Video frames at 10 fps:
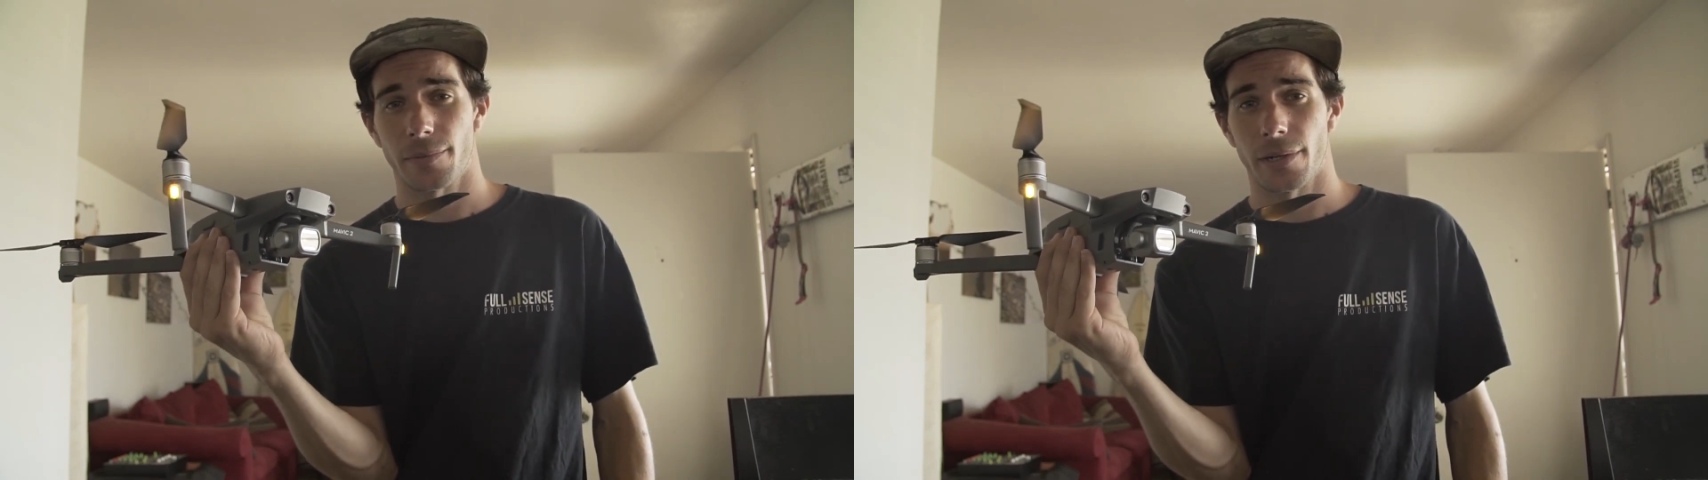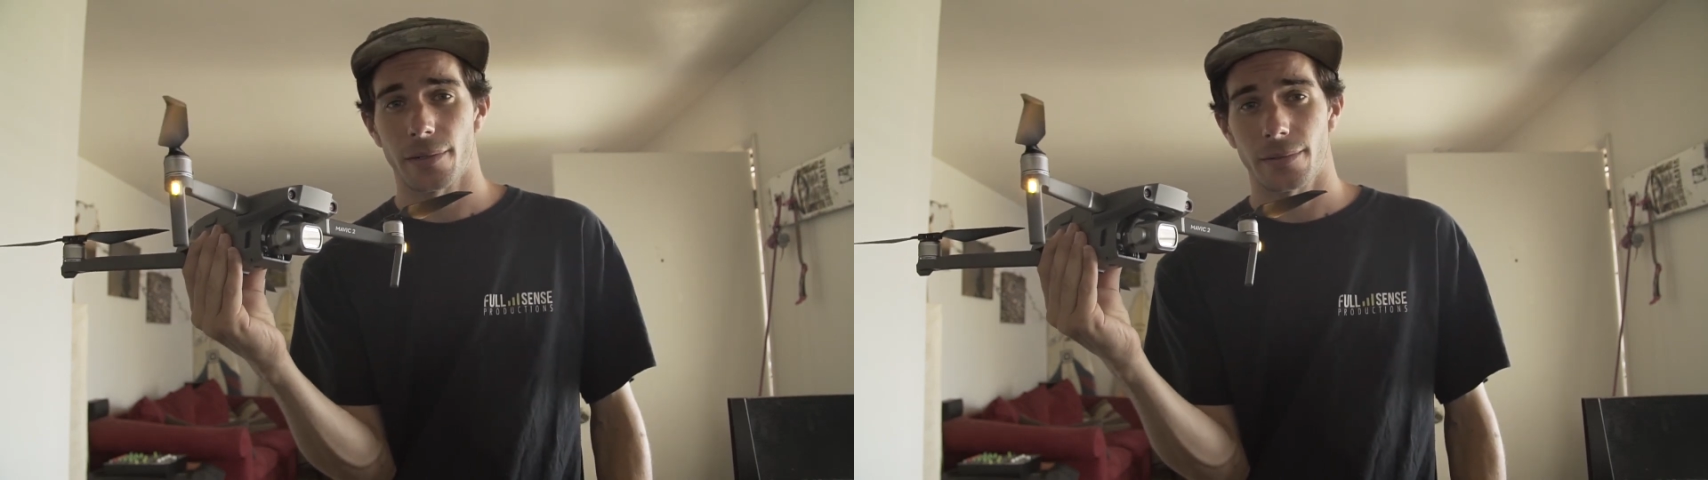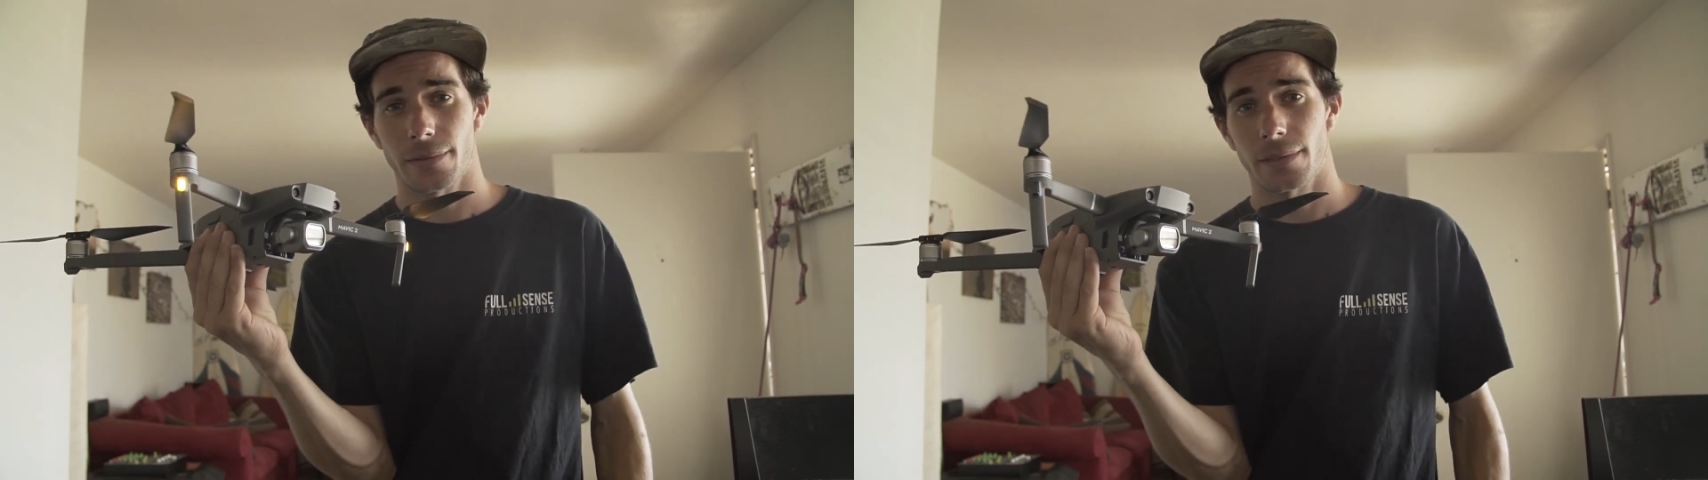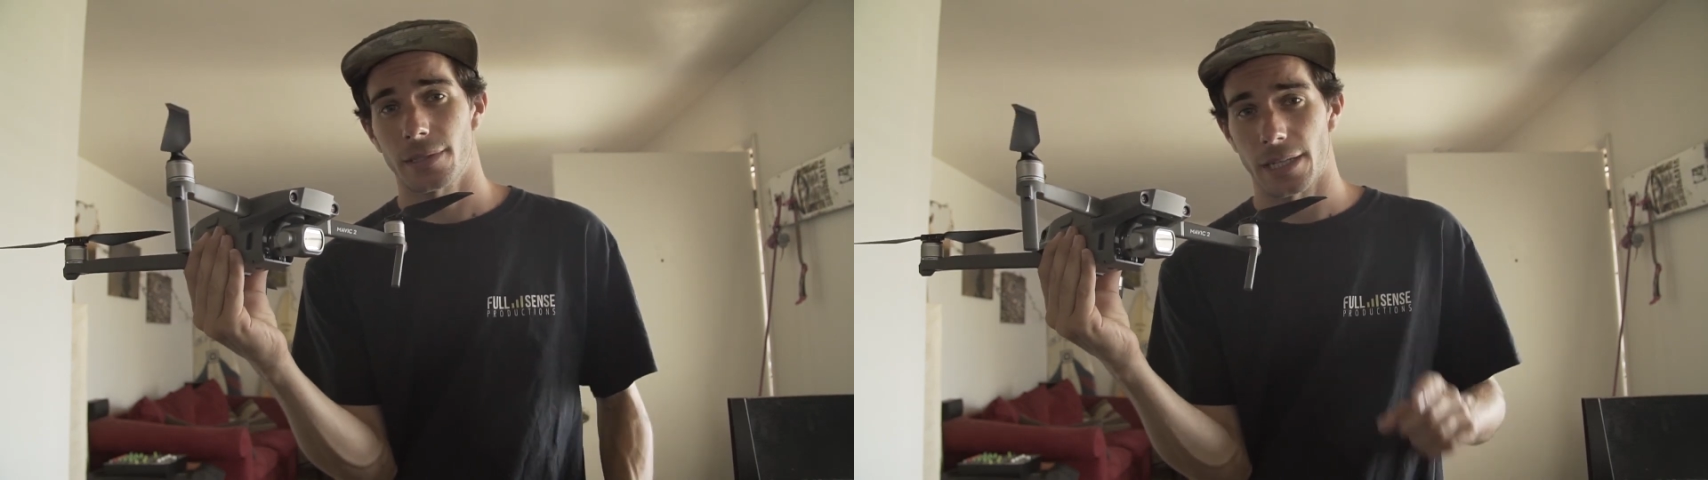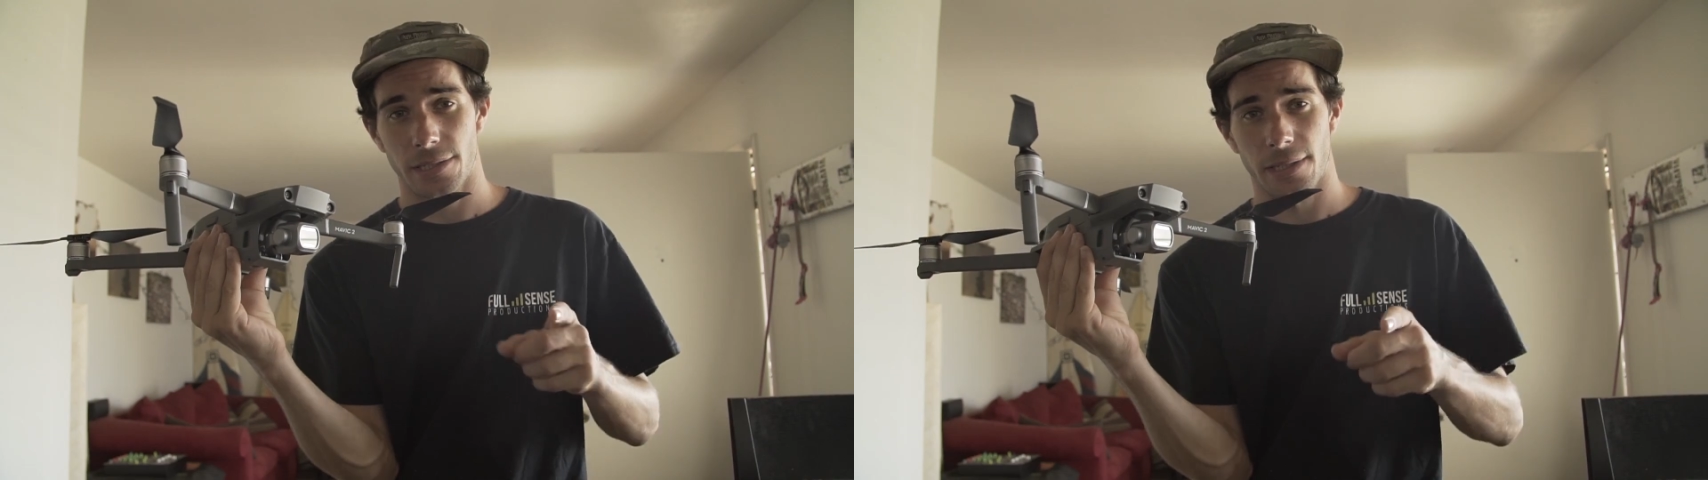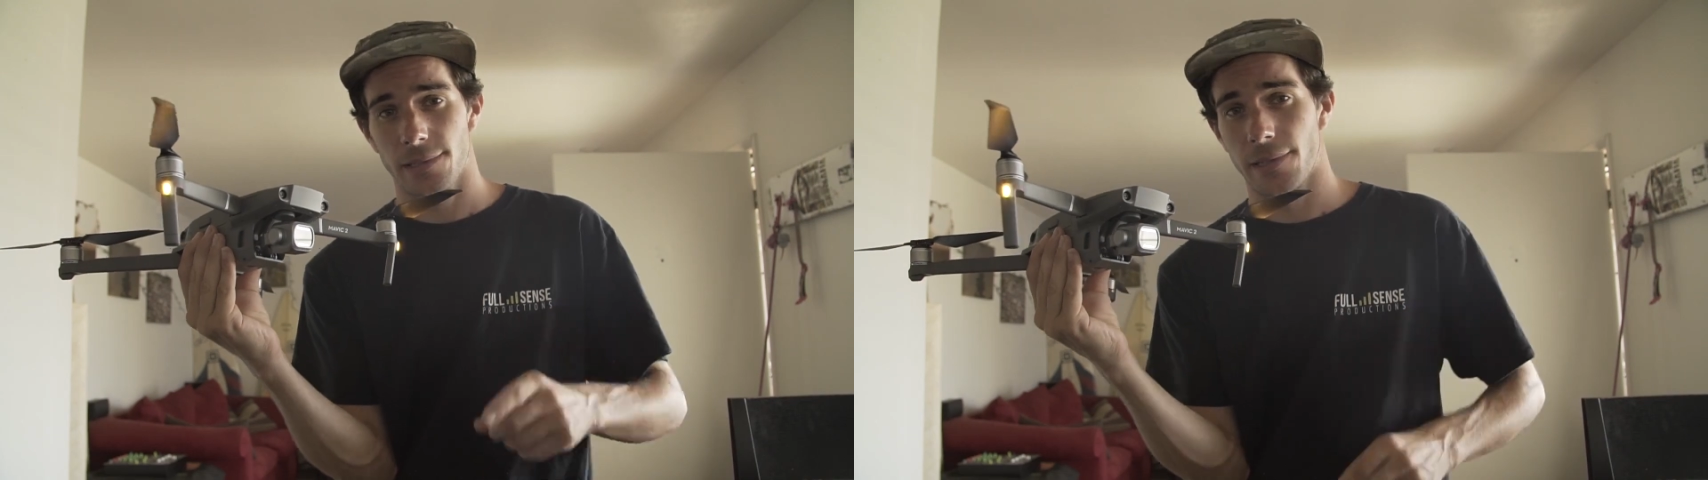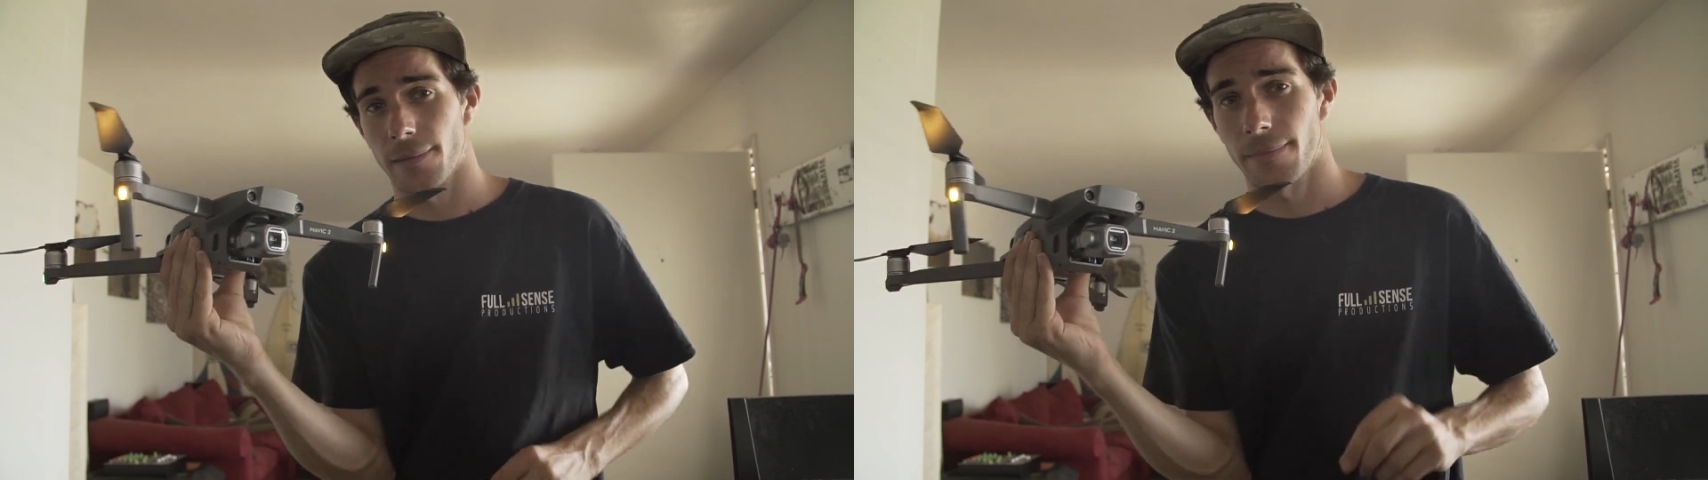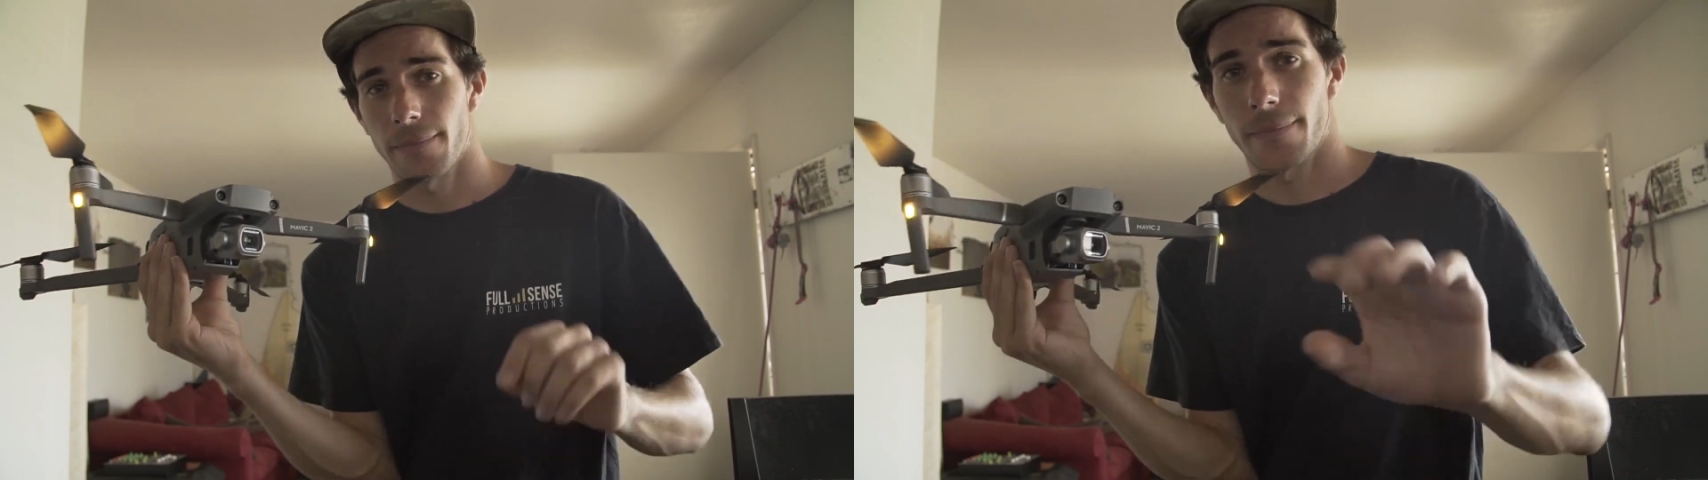Pro. Catch you next time.